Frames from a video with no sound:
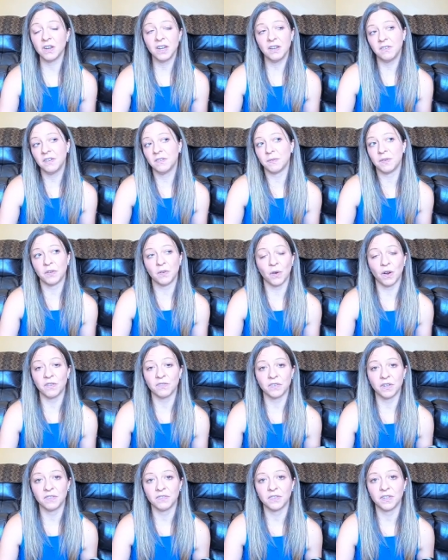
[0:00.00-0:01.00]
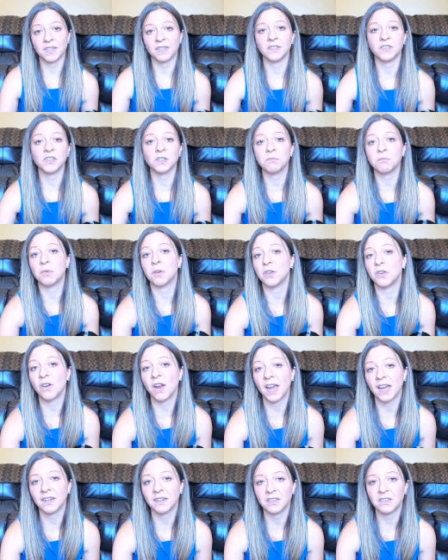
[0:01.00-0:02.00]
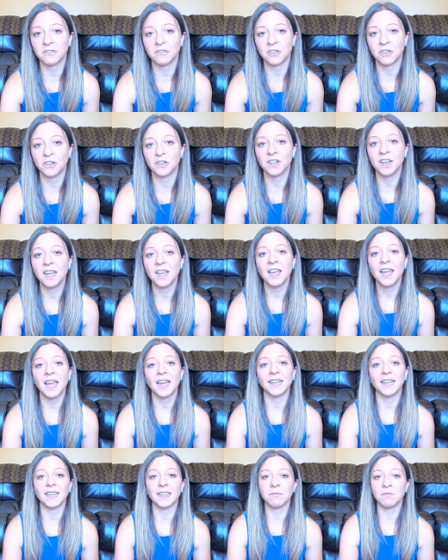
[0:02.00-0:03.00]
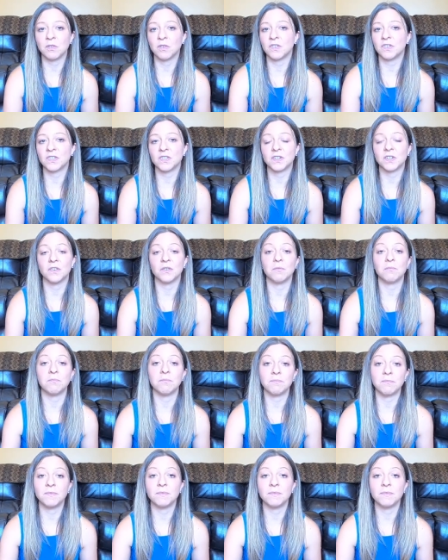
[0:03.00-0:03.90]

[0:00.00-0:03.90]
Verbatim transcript: Or even when you are free feeding, just put your hand in the food and get them used to